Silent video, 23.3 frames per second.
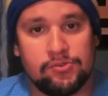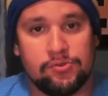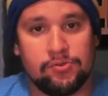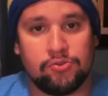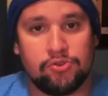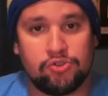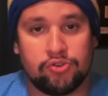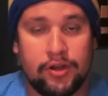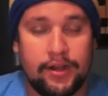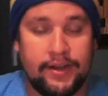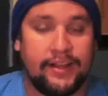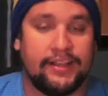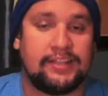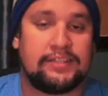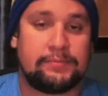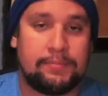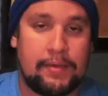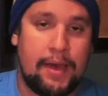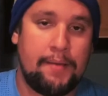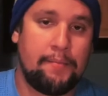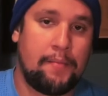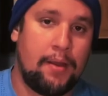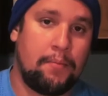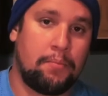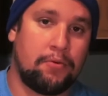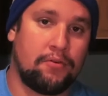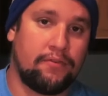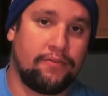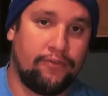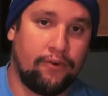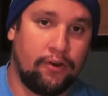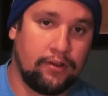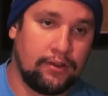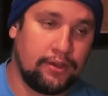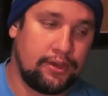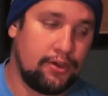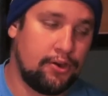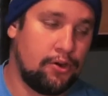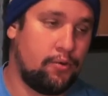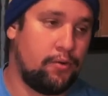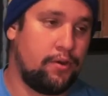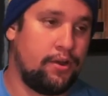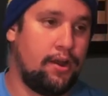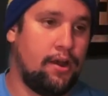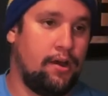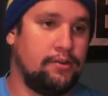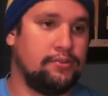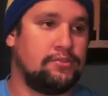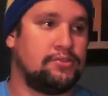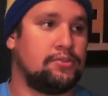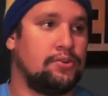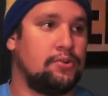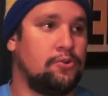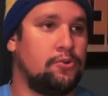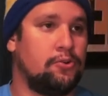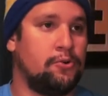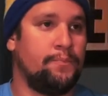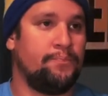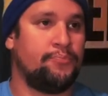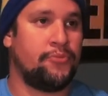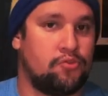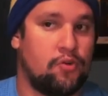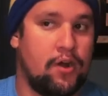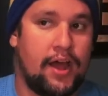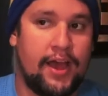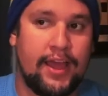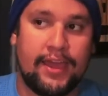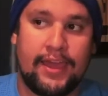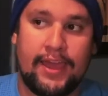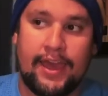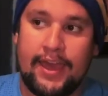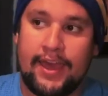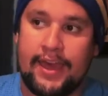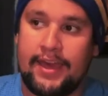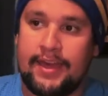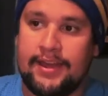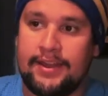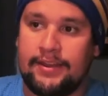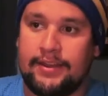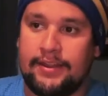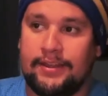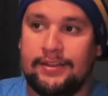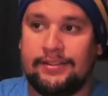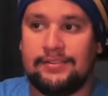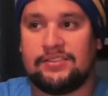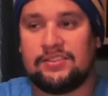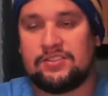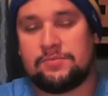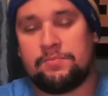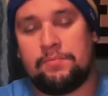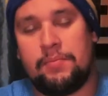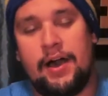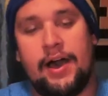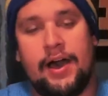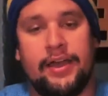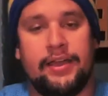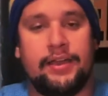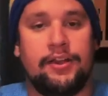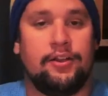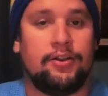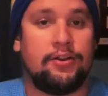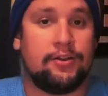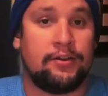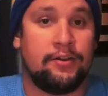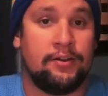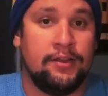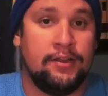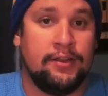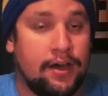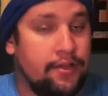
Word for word: to try and expand my portfolio and also try and inspire